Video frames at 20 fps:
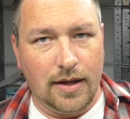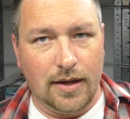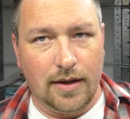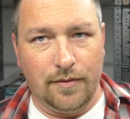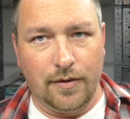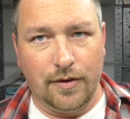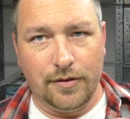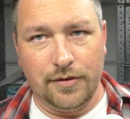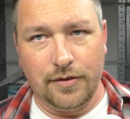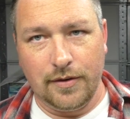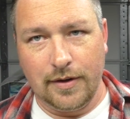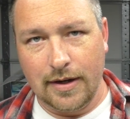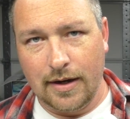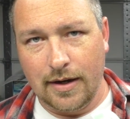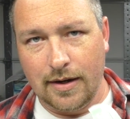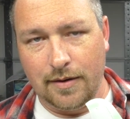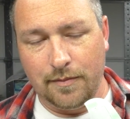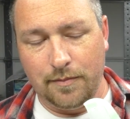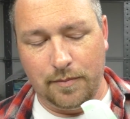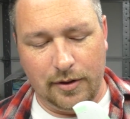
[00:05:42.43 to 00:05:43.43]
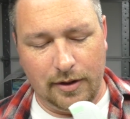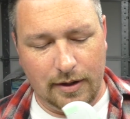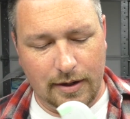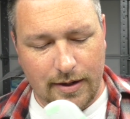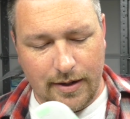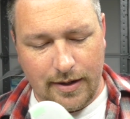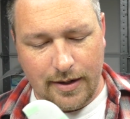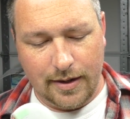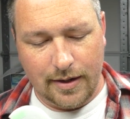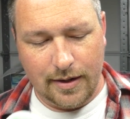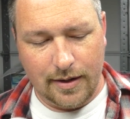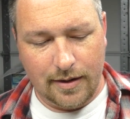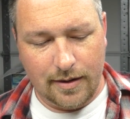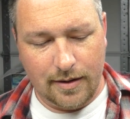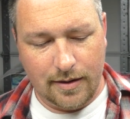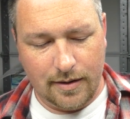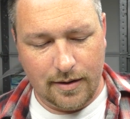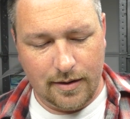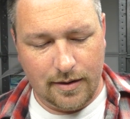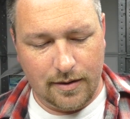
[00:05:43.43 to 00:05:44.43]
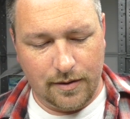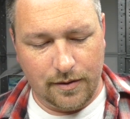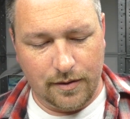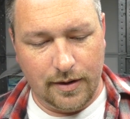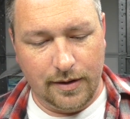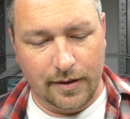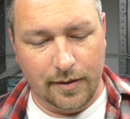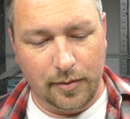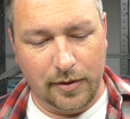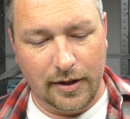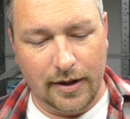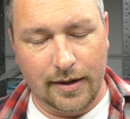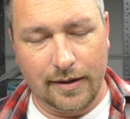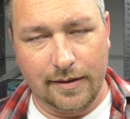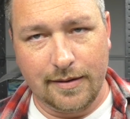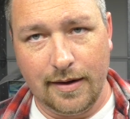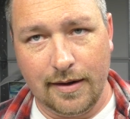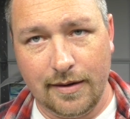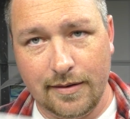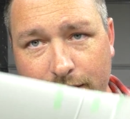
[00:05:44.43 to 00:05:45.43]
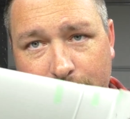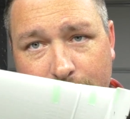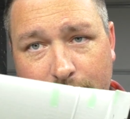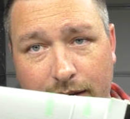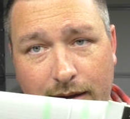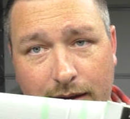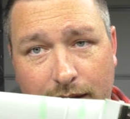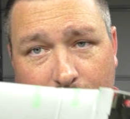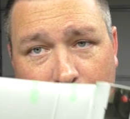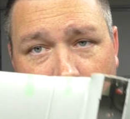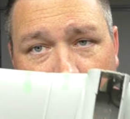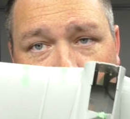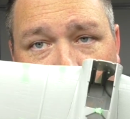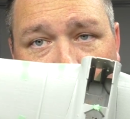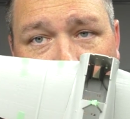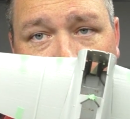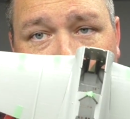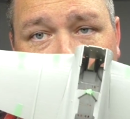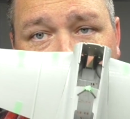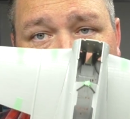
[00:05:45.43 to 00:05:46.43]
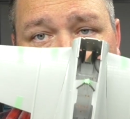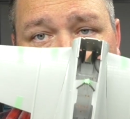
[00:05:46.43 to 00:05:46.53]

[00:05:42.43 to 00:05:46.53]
I've also got planning, or in the planning stages, a